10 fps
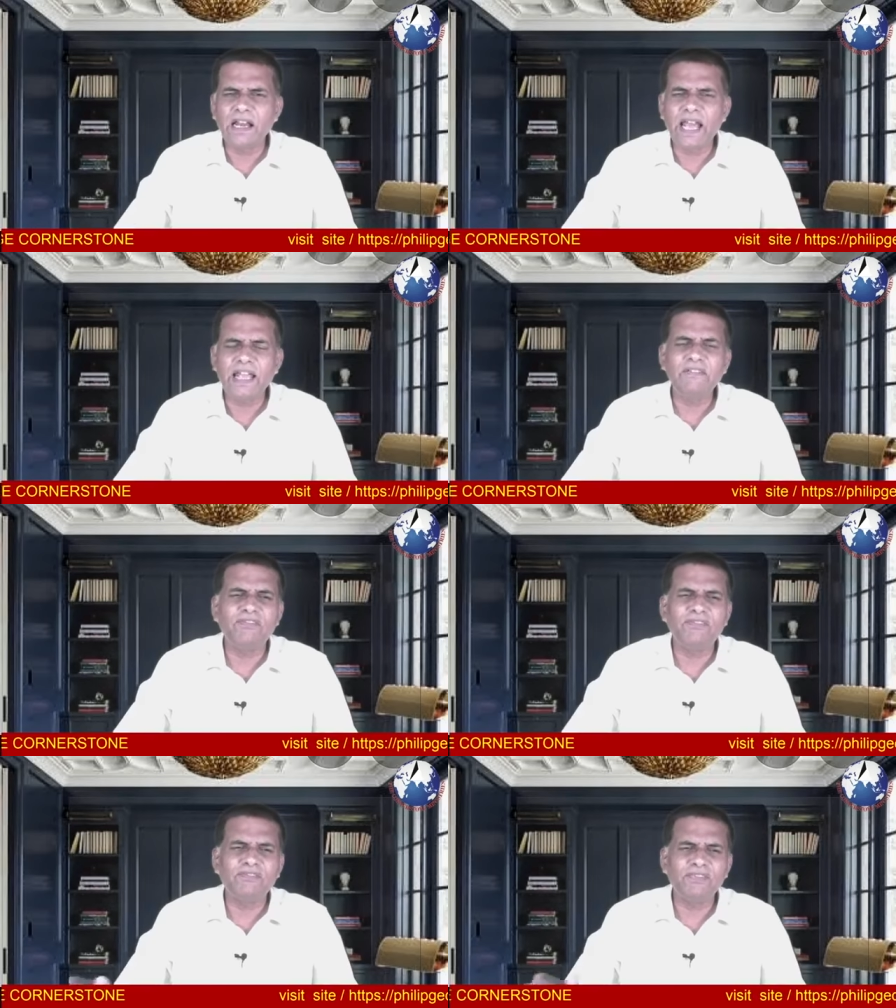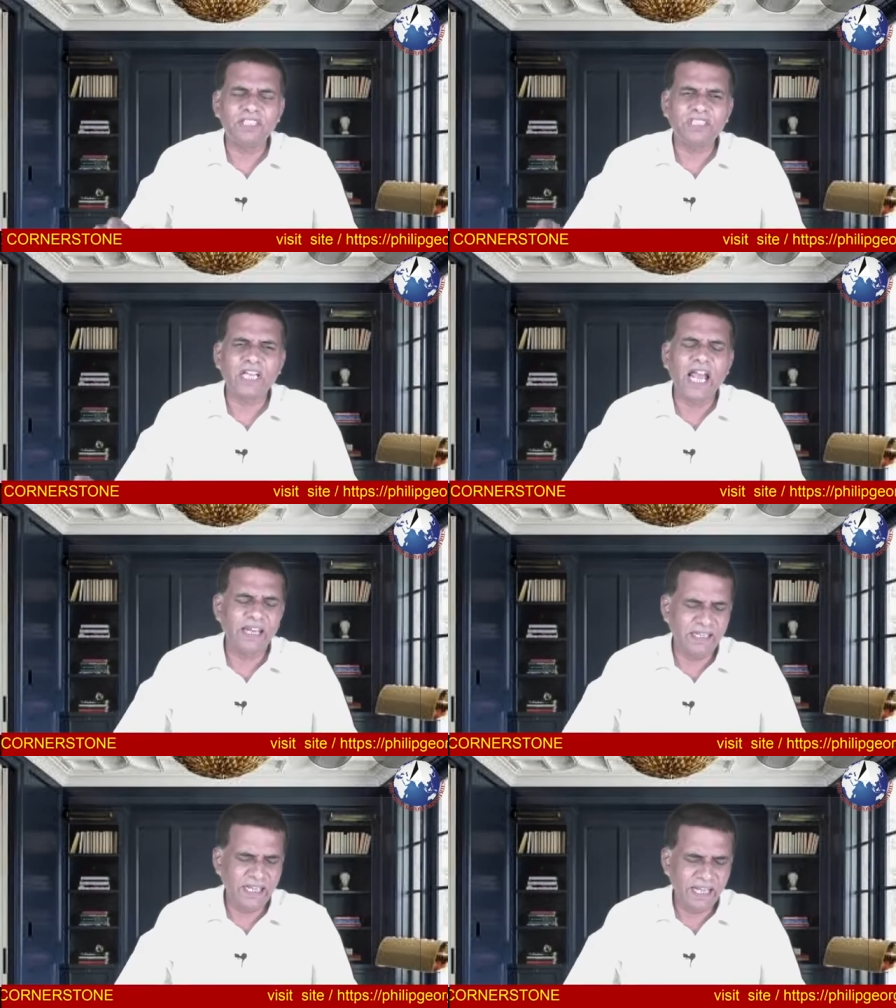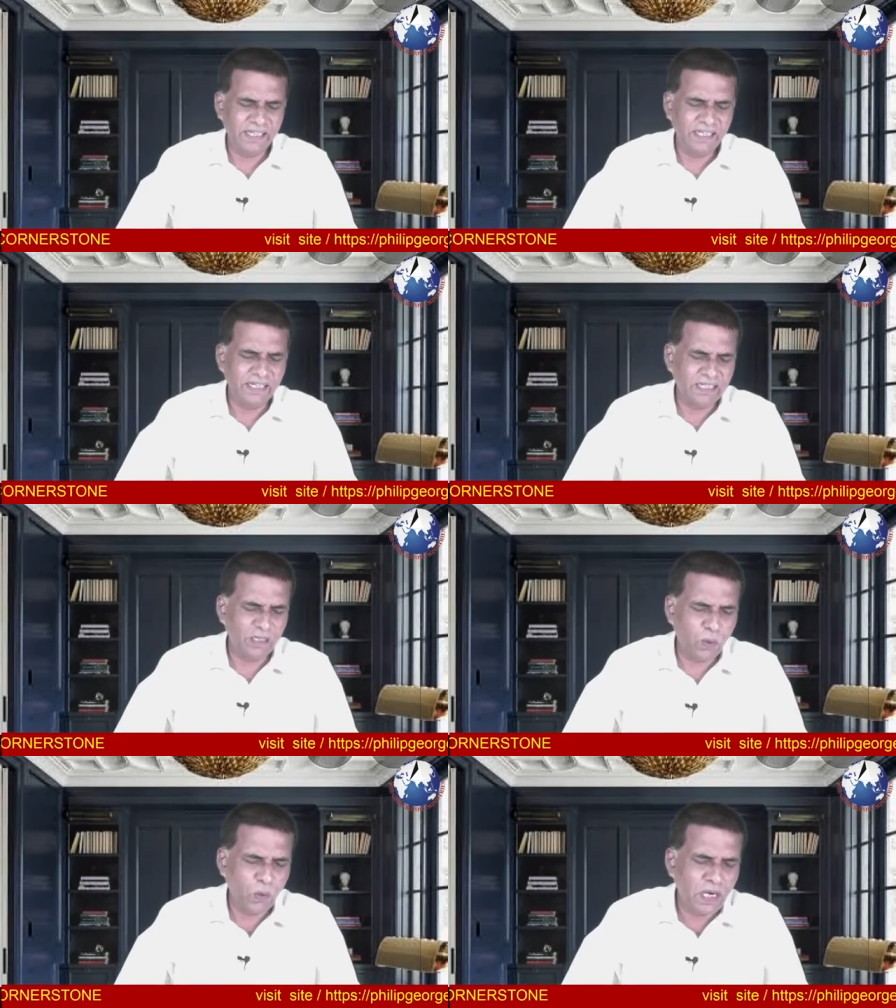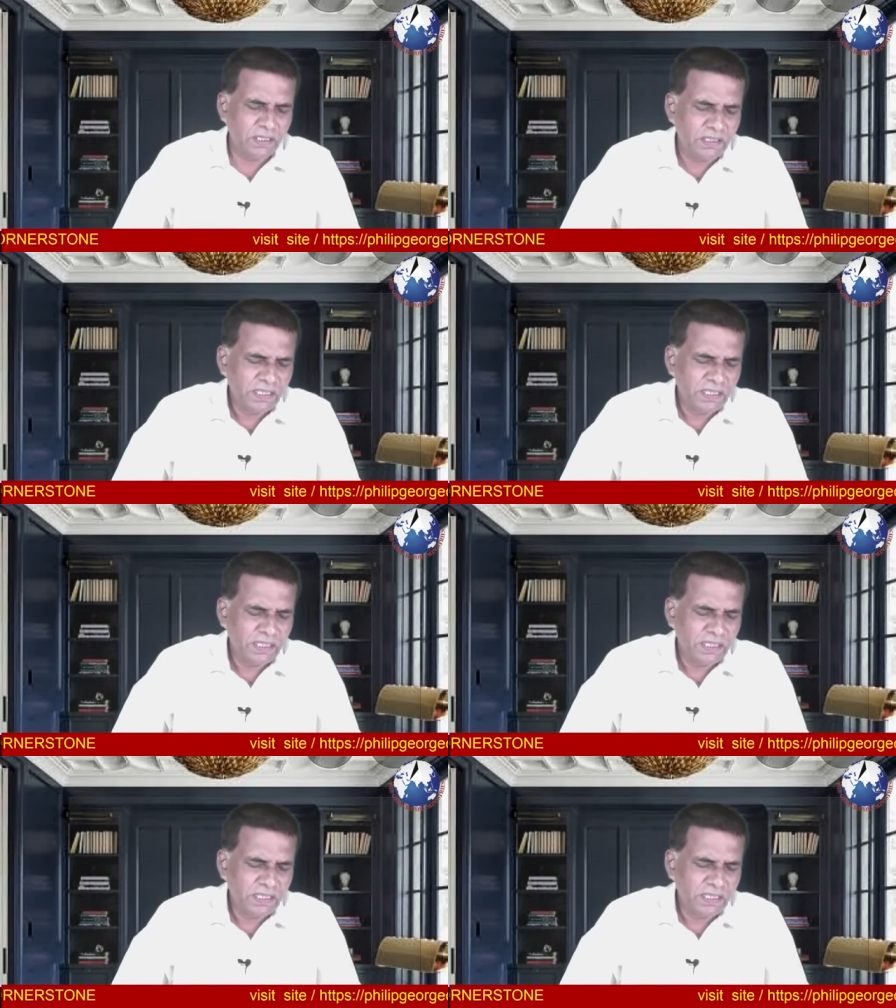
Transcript: lifestyle. I hear the word,